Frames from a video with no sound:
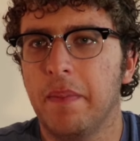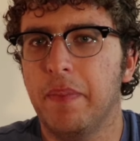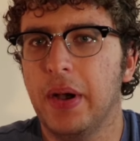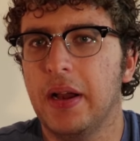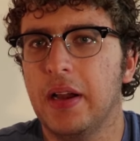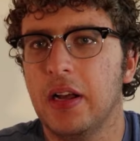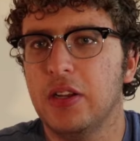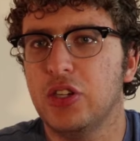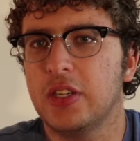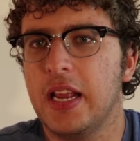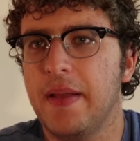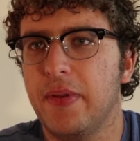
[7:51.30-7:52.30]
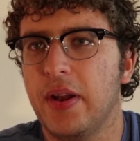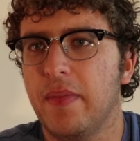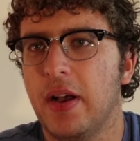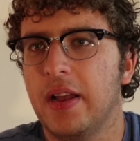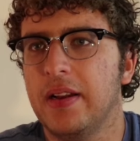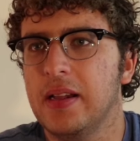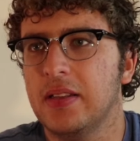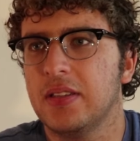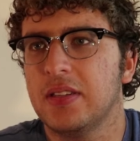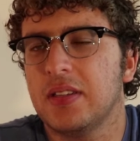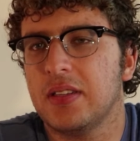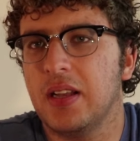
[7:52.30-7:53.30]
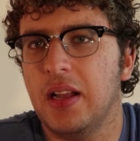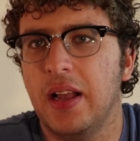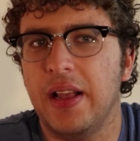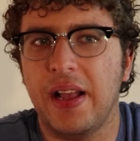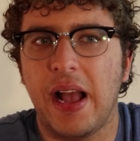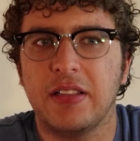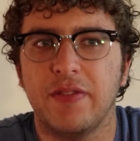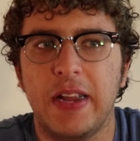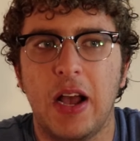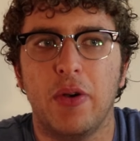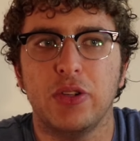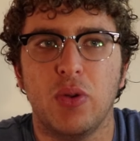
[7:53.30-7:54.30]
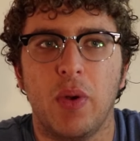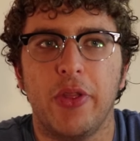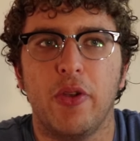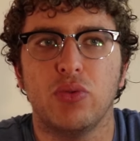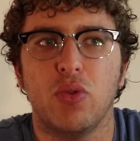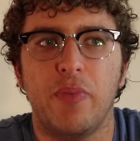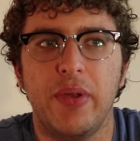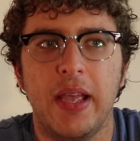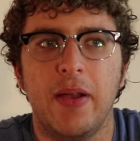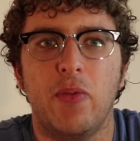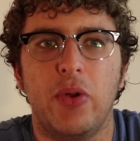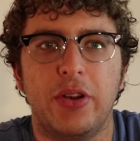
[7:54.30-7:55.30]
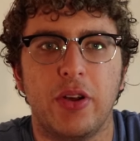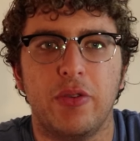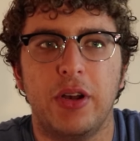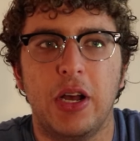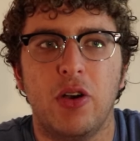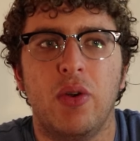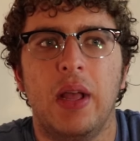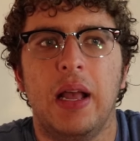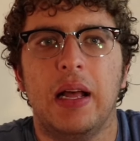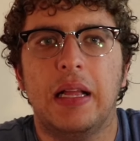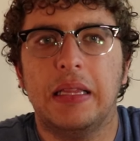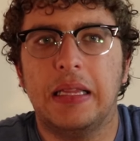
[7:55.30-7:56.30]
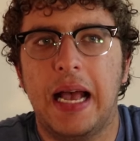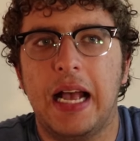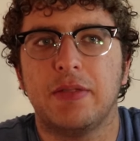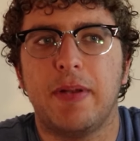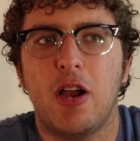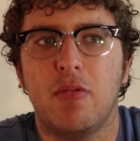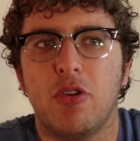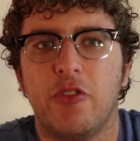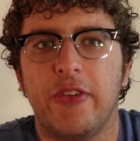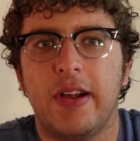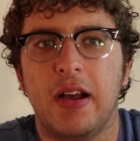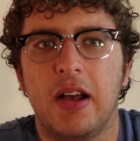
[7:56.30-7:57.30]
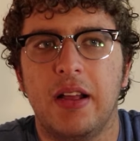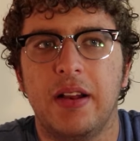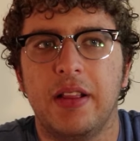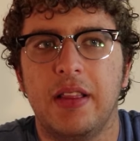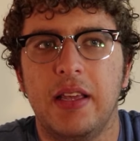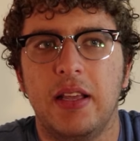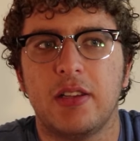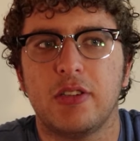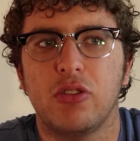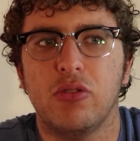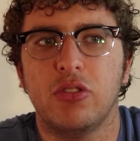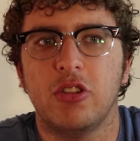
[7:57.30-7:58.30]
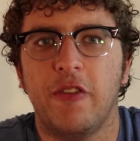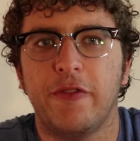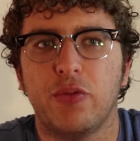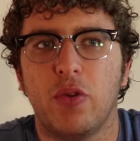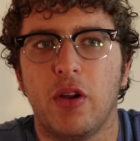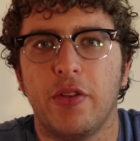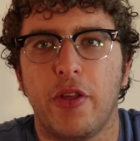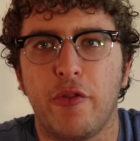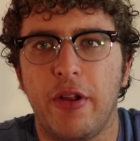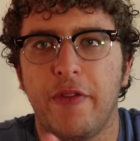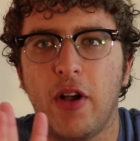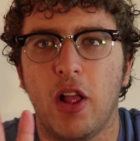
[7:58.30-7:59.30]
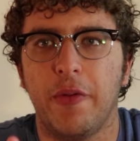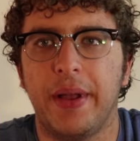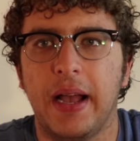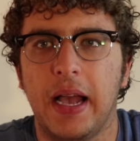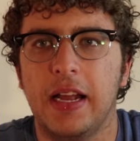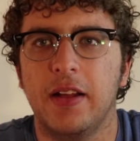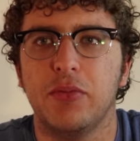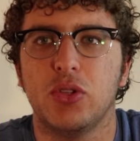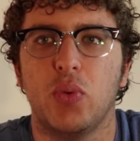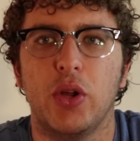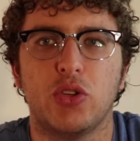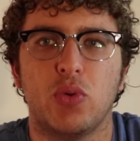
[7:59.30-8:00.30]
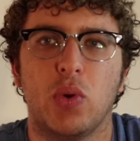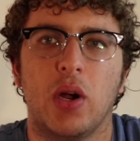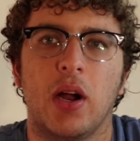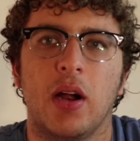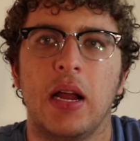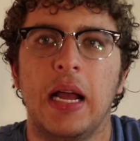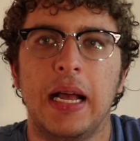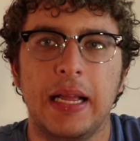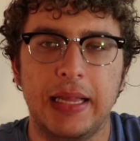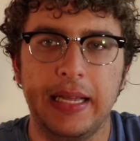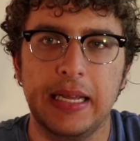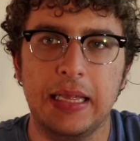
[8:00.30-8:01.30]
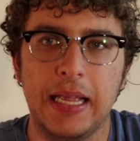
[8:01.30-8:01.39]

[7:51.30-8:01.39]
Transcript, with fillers: But uh, just keep that in mind. It's as of now as to what those will be, we don't know. Last Power Morphicon, the exclusives were the three following items, which were the